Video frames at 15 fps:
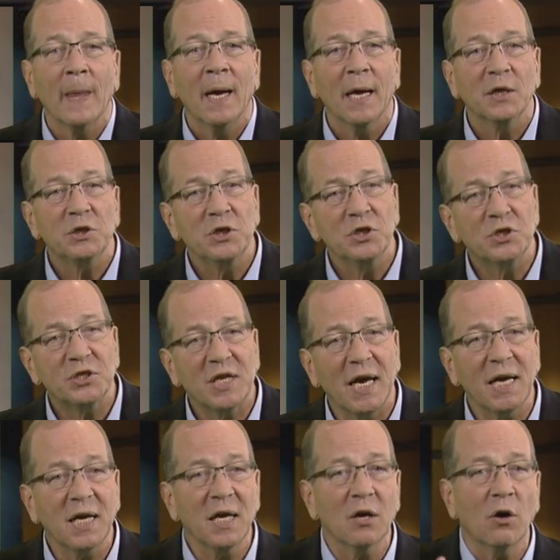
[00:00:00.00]
As she's
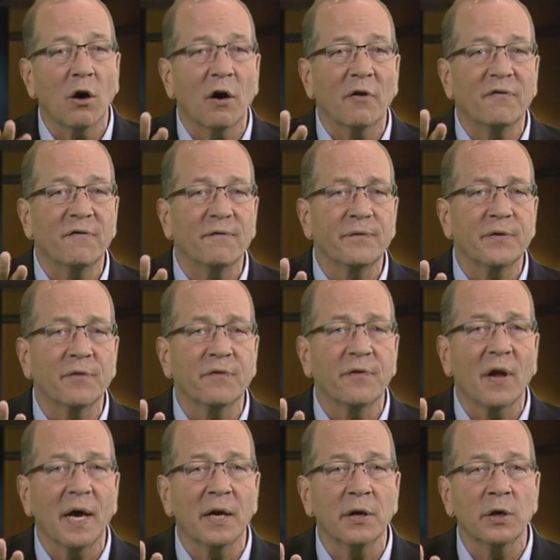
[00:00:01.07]
taking off to
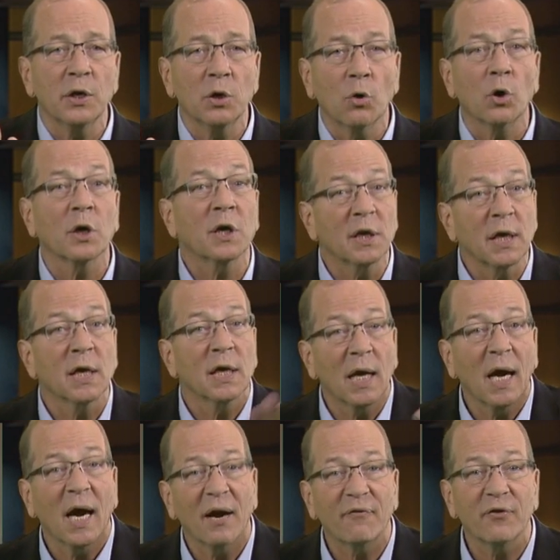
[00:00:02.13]
fly to New York and then to
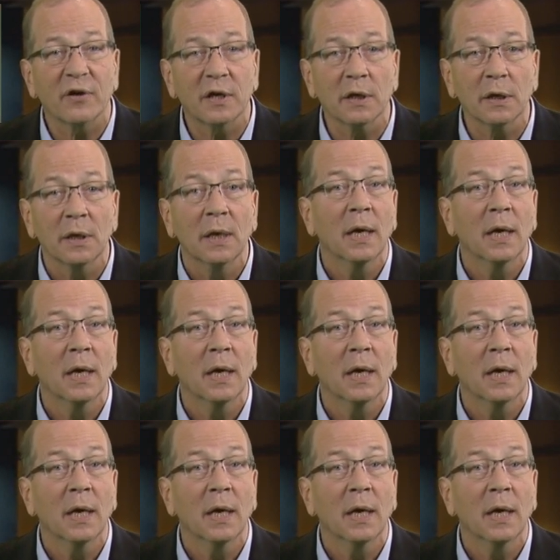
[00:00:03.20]
Africa,